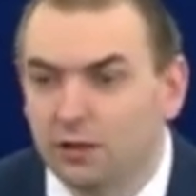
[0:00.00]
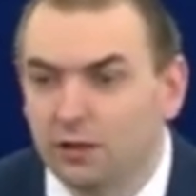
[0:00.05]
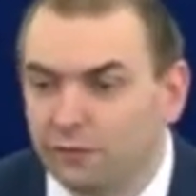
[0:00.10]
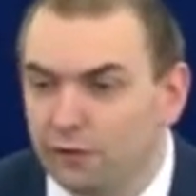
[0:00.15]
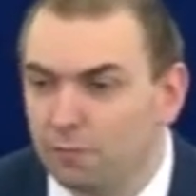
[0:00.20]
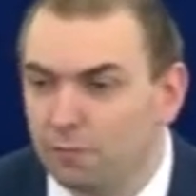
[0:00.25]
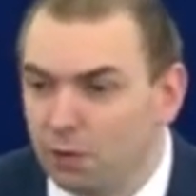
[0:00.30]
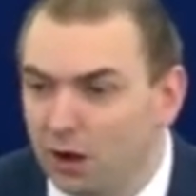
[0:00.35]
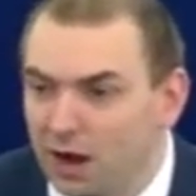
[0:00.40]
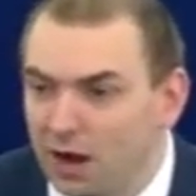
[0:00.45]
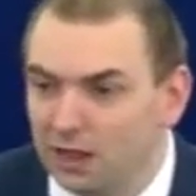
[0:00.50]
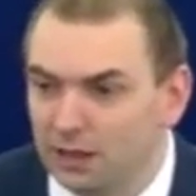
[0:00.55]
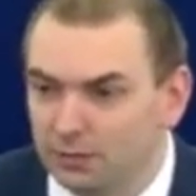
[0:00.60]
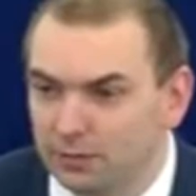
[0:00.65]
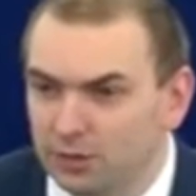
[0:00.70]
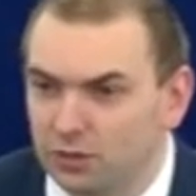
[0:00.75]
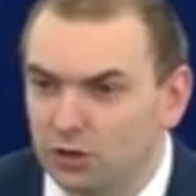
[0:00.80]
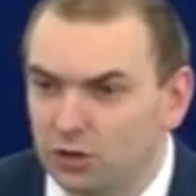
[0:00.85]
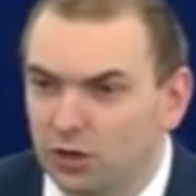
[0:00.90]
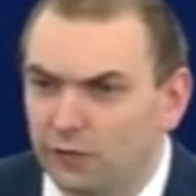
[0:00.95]
from
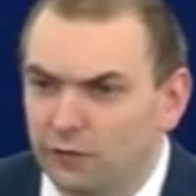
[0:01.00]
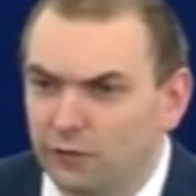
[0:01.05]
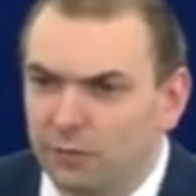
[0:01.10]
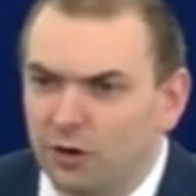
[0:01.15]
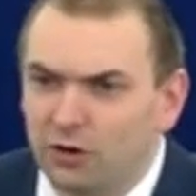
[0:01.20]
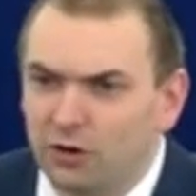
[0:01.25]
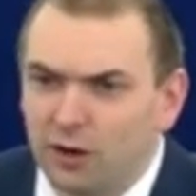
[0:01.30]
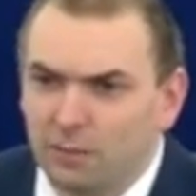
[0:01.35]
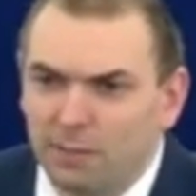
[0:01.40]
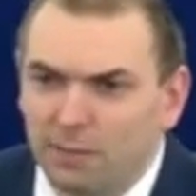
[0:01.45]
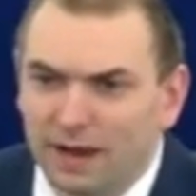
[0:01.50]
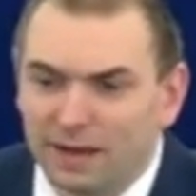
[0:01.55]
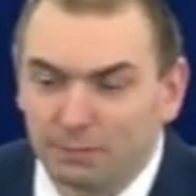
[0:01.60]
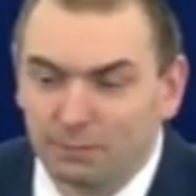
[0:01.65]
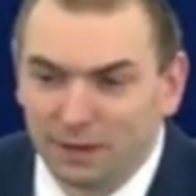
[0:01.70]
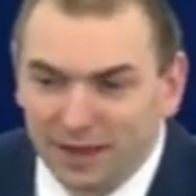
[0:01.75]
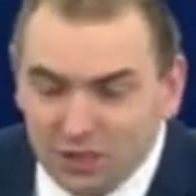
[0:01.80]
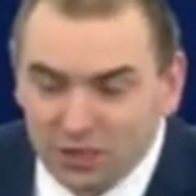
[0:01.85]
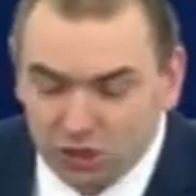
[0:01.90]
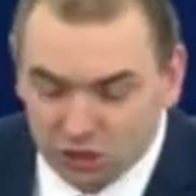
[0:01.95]
Parliament or from her own
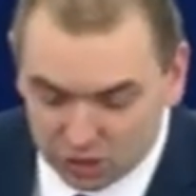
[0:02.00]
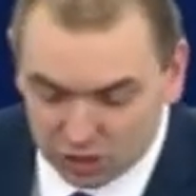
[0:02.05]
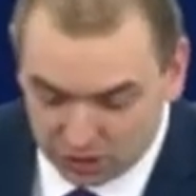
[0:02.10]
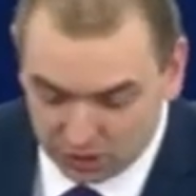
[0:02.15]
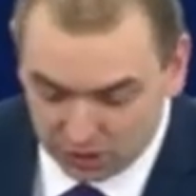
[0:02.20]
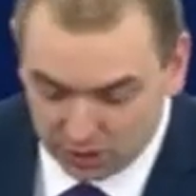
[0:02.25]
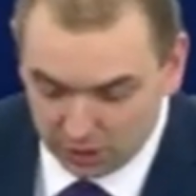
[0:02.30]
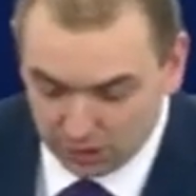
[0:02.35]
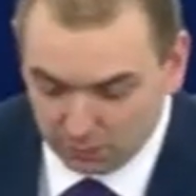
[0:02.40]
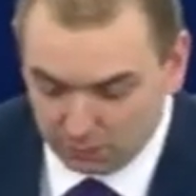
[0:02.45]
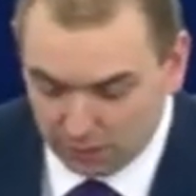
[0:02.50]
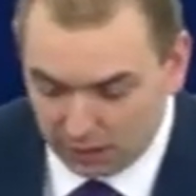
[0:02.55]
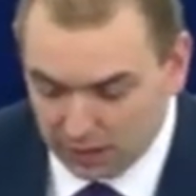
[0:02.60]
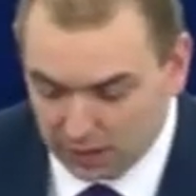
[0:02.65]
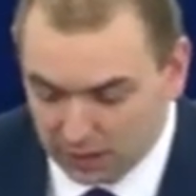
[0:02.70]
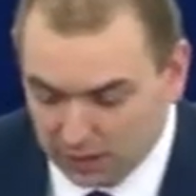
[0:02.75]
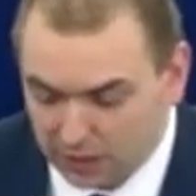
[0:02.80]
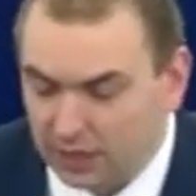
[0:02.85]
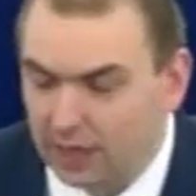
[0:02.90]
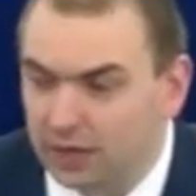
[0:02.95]
backbenchers
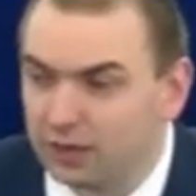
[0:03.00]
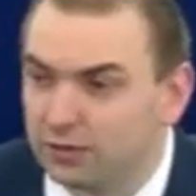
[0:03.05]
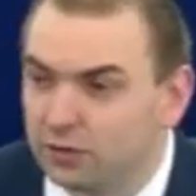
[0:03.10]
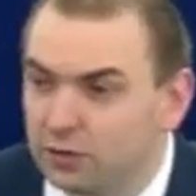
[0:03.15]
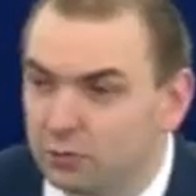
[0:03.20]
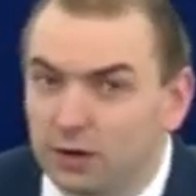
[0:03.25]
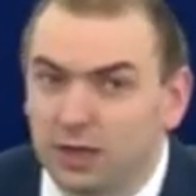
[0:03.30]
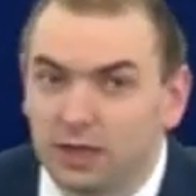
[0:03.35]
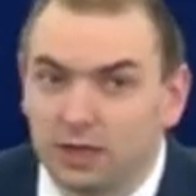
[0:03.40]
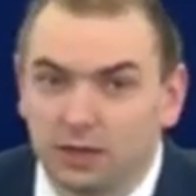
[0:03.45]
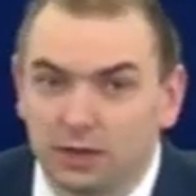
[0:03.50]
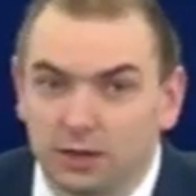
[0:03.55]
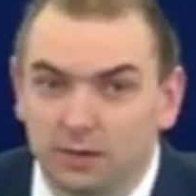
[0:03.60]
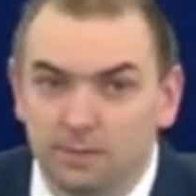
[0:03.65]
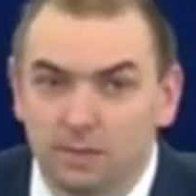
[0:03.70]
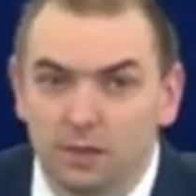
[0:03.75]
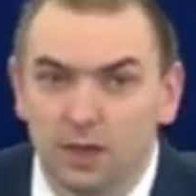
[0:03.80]
by the end of the week.